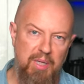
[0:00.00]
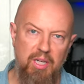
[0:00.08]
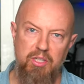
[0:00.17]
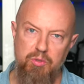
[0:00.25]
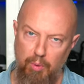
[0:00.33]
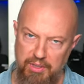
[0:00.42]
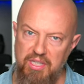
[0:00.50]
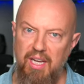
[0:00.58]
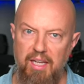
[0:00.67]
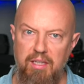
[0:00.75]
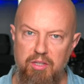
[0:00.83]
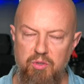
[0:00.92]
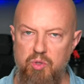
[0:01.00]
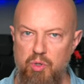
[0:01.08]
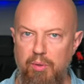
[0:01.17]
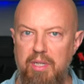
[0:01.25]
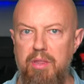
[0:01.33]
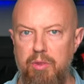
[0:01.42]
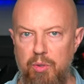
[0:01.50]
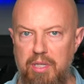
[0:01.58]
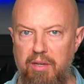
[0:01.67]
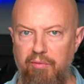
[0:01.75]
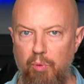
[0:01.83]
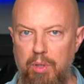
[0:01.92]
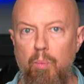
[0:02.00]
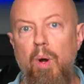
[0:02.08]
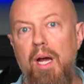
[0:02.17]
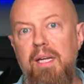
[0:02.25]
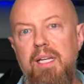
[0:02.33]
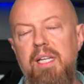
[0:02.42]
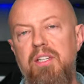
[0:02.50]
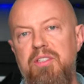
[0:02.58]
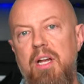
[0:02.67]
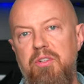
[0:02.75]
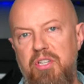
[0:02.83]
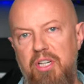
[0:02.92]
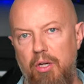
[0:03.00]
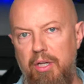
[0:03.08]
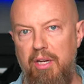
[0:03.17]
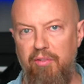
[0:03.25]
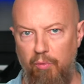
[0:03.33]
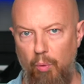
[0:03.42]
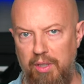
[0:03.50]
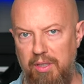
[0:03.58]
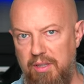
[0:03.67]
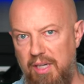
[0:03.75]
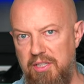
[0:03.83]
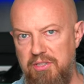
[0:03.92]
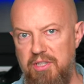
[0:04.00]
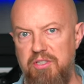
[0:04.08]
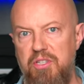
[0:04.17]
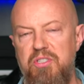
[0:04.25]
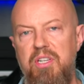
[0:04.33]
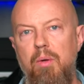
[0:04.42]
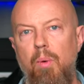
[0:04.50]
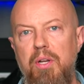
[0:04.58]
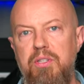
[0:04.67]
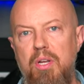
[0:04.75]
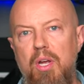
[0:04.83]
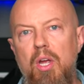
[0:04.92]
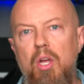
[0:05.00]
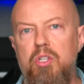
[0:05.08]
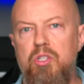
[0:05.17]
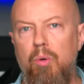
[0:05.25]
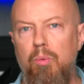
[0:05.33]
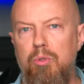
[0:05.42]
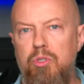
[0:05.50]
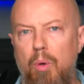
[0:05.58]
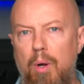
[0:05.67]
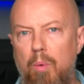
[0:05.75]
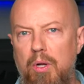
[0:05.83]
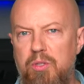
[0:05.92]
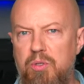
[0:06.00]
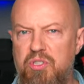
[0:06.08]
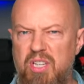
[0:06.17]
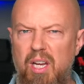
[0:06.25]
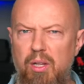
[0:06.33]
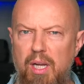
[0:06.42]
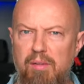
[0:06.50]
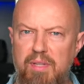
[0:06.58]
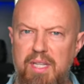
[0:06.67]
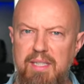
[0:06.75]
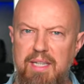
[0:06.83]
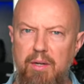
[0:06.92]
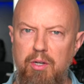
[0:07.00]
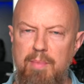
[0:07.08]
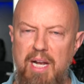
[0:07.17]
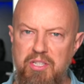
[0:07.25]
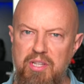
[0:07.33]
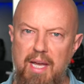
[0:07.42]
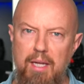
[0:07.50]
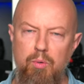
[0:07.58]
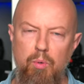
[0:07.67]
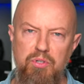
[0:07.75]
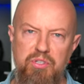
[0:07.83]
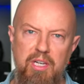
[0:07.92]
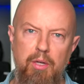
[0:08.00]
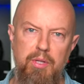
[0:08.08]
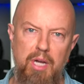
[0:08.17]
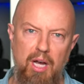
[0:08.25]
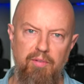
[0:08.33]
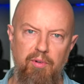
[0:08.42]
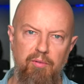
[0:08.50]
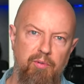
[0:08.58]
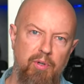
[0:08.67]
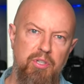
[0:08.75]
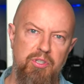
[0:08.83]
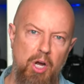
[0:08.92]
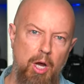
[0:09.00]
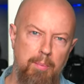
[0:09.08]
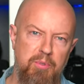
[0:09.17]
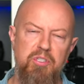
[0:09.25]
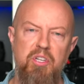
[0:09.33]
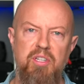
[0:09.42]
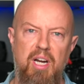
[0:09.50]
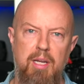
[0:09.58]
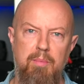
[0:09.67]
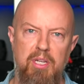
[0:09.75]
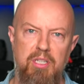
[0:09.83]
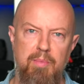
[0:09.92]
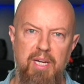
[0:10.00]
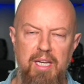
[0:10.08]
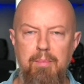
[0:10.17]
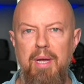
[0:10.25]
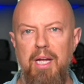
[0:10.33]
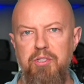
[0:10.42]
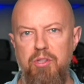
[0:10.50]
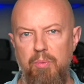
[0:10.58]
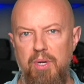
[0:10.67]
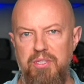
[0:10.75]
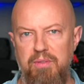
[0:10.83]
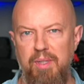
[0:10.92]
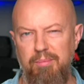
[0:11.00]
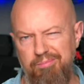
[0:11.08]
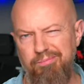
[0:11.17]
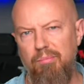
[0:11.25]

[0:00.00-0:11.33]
because, once again, this is only 3840 wide, and it's now sitting on a 4096 sequence. So do I want to scale everything down to match that, or scale the iPhone footage up just a tiny bit to make it match the rest of it?